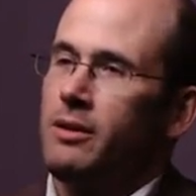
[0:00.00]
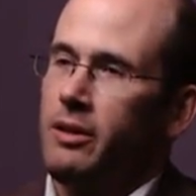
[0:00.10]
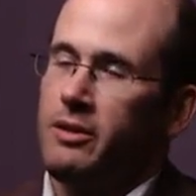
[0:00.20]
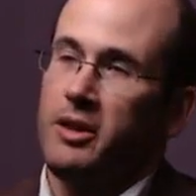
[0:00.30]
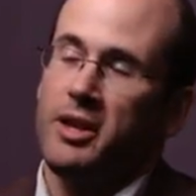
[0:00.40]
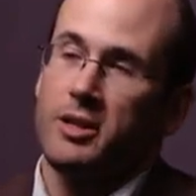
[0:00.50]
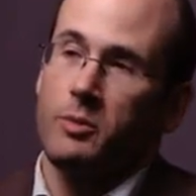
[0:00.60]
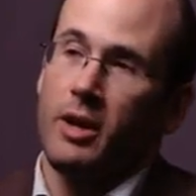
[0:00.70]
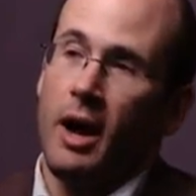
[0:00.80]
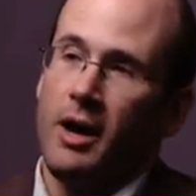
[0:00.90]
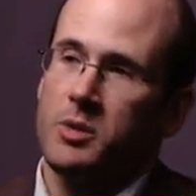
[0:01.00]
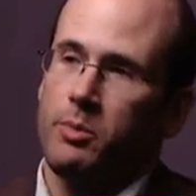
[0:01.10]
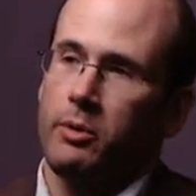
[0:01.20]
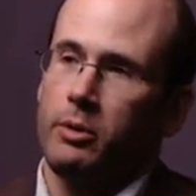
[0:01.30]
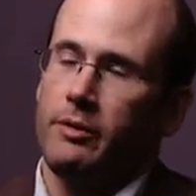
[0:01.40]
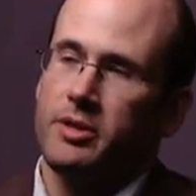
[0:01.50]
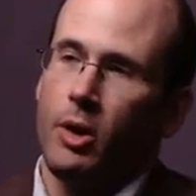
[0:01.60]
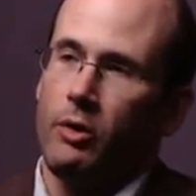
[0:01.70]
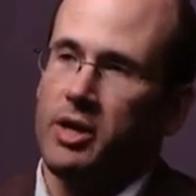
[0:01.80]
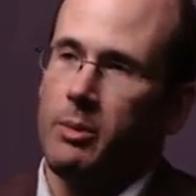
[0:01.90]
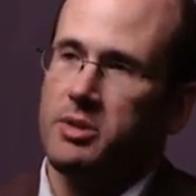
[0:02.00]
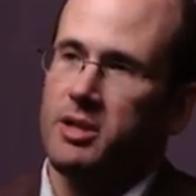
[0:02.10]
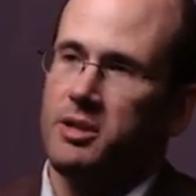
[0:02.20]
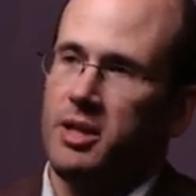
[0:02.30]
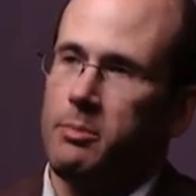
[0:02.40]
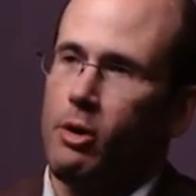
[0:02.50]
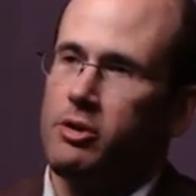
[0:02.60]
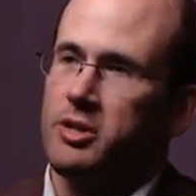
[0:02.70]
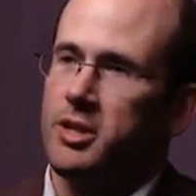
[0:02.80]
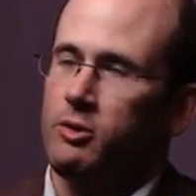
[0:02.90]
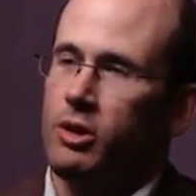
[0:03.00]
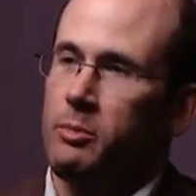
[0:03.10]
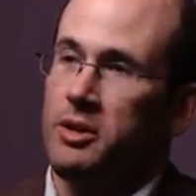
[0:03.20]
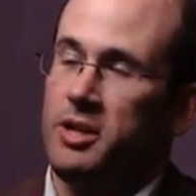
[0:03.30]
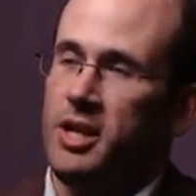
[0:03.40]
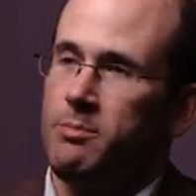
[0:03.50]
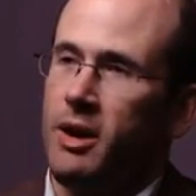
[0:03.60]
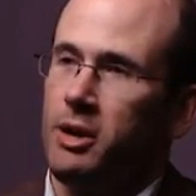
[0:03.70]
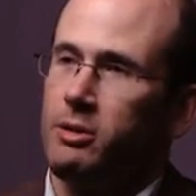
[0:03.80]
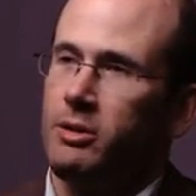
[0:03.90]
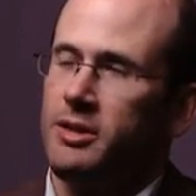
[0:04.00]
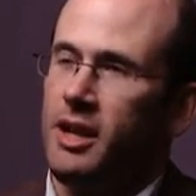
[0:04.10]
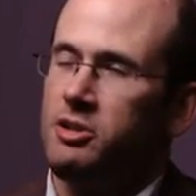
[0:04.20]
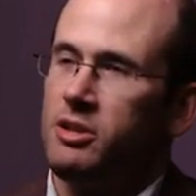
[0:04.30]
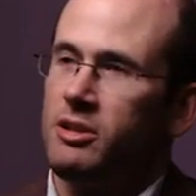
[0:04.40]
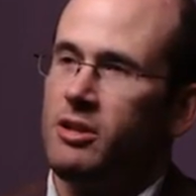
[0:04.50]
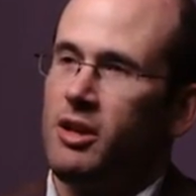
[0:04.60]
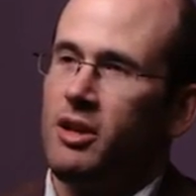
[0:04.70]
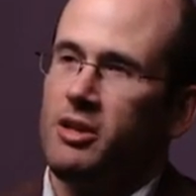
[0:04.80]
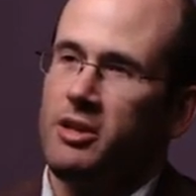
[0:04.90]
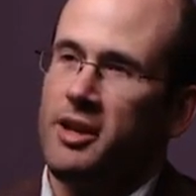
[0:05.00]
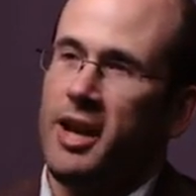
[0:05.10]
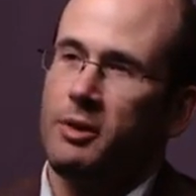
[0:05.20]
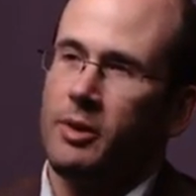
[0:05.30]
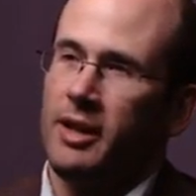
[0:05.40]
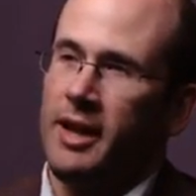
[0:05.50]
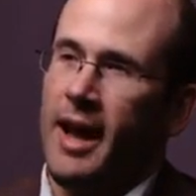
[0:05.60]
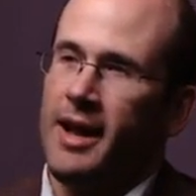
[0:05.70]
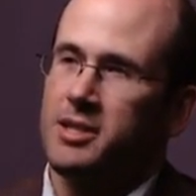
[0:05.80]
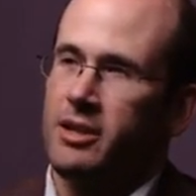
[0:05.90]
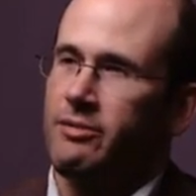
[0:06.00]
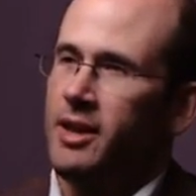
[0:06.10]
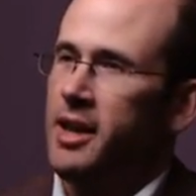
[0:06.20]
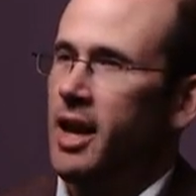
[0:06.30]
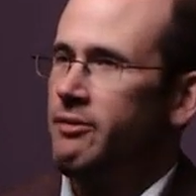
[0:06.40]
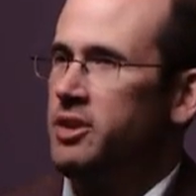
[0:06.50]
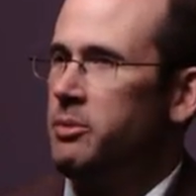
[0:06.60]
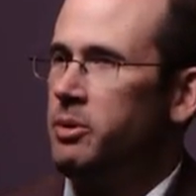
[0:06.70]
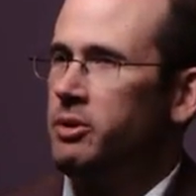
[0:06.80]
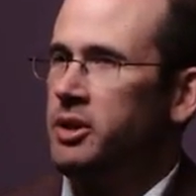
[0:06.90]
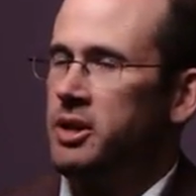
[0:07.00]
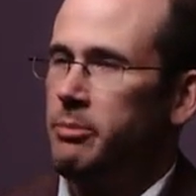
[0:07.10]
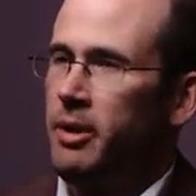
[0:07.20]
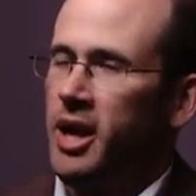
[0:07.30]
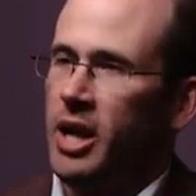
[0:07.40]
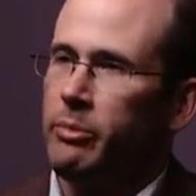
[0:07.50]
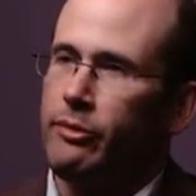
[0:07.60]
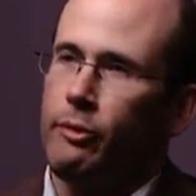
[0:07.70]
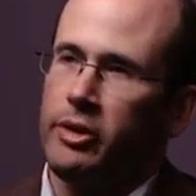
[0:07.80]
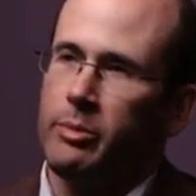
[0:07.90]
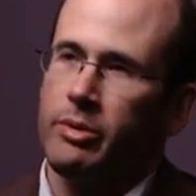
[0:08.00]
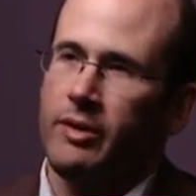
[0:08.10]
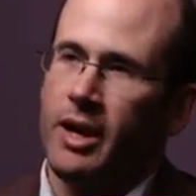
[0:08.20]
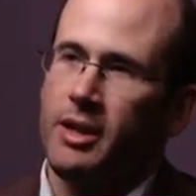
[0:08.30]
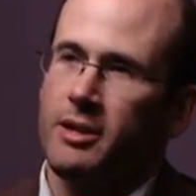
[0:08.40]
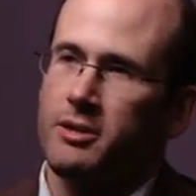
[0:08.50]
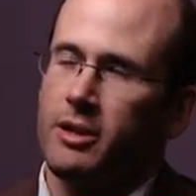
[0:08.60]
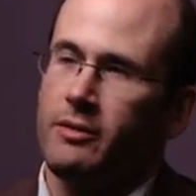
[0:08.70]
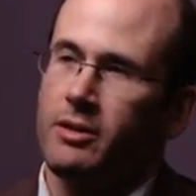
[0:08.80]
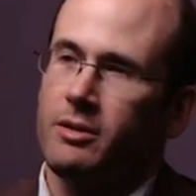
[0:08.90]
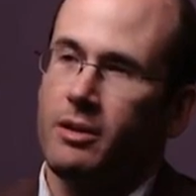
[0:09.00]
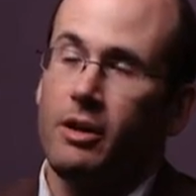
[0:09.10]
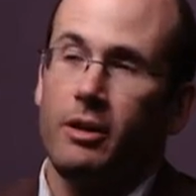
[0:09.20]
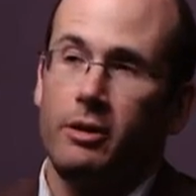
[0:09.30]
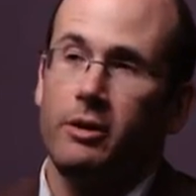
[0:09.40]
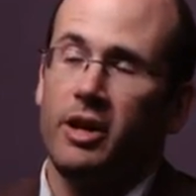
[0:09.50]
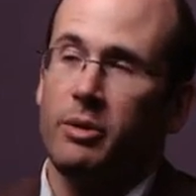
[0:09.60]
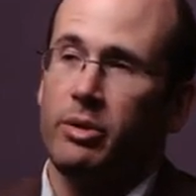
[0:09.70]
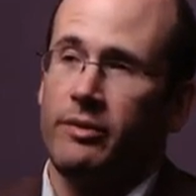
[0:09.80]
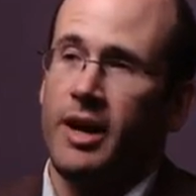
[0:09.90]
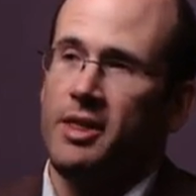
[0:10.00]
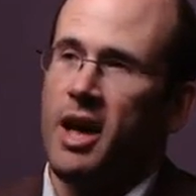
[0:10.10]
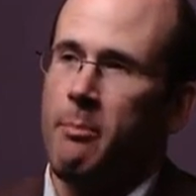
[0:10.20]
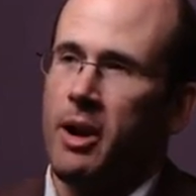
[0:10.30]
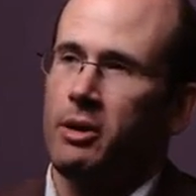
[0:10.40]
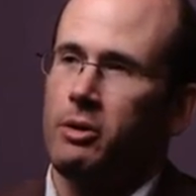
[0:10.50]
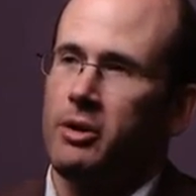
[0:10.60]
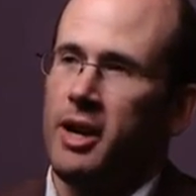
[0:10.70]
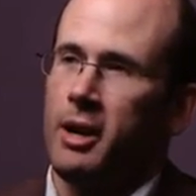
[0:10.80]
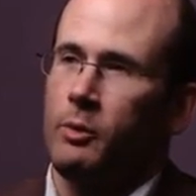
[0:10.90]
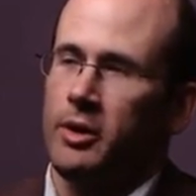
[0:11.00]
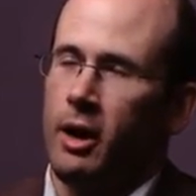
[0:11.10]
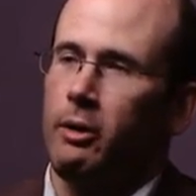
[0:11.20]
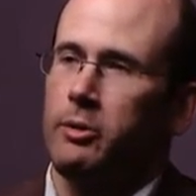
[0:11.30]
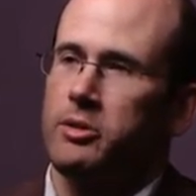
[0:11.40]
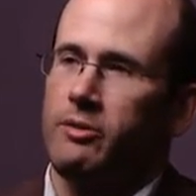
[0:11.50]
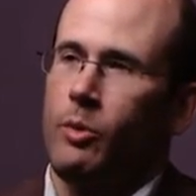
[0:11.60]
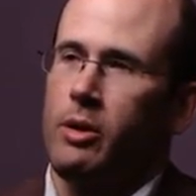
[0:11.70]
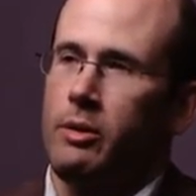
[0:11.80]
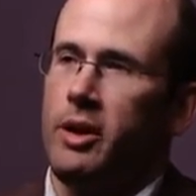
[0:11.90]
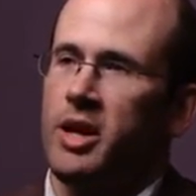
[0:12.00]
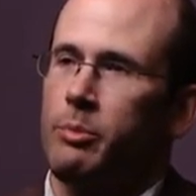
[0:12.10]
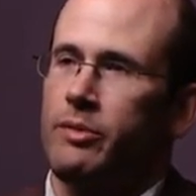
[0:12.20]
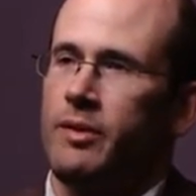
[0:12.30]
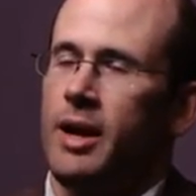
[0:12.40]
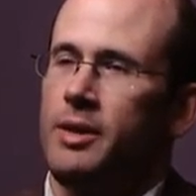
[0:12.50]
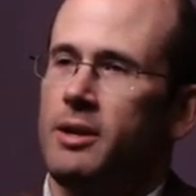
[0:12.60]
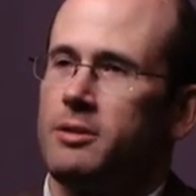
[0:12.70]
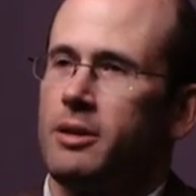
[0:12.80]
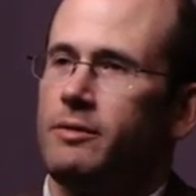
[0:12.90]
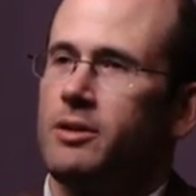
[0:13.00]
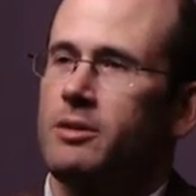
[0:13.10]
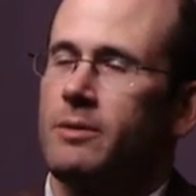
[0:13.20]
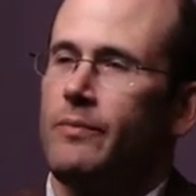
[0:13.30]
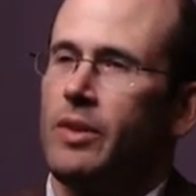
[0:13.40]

The thing is, with a hospital, if someone comes into the emergency room and needs medical attention, you can't really ask if they have the ability to pay before you provide that service. You're going to provide that medical care regardless of whether they can provide that service.